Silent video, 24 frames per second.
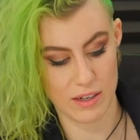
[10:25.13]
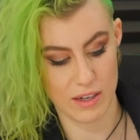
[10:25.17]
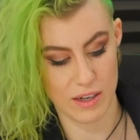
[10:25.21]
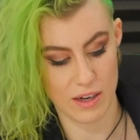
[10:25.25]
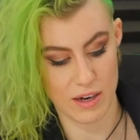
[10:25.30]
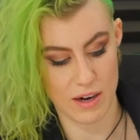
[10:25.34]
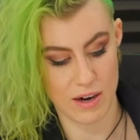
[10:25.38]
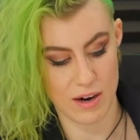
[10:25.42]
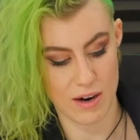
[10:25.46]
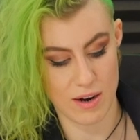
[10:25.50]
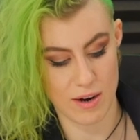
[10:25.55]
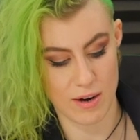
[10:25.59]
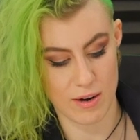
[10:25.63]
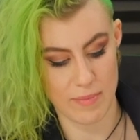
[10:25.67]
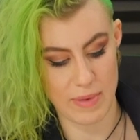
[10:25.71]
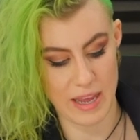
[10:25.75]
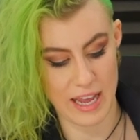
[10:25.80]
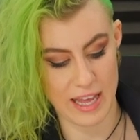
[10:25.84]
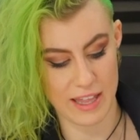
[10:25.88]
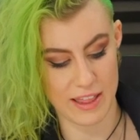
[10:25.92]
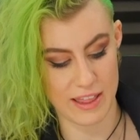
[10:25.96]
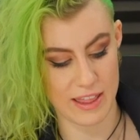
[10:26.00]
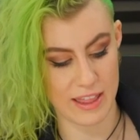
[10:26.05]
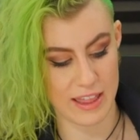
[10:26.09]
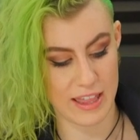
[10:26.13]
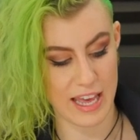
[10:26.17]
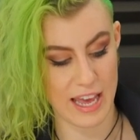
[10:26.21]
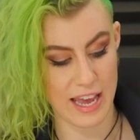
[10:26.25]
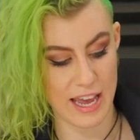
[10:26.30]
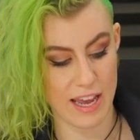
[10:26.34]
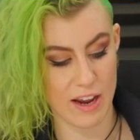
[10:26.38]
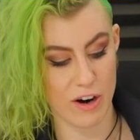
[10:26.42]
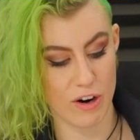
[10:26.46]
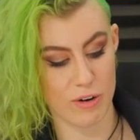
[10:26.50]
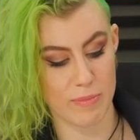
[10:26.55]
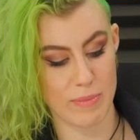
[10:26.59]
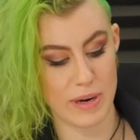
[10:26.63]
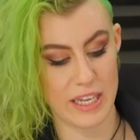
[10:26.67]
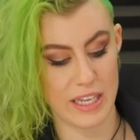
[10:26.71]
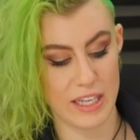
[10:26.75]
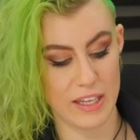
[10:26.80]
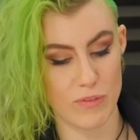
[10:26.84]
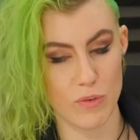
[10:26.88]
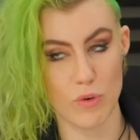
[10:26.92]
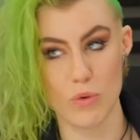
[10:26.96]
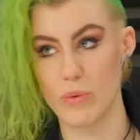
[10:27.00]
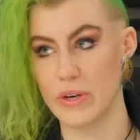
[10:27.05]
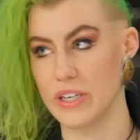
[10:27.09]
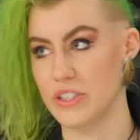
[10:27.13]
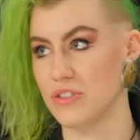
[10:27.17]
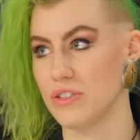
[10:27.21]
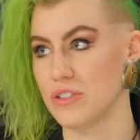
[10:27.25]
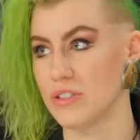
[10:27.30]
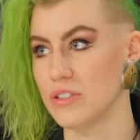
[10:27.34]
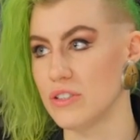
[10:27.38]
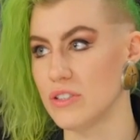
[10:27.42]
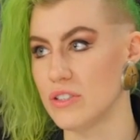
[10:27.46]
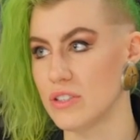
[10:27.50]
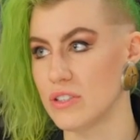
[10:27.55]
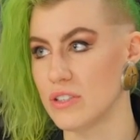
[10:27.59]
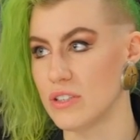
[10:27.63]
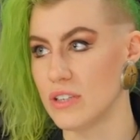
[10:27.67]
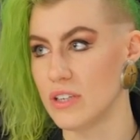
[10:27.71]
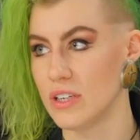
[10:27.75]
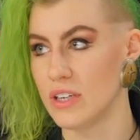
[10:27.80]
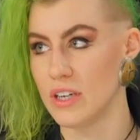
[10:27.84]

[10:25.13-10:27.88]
um, and they are my evil wizards.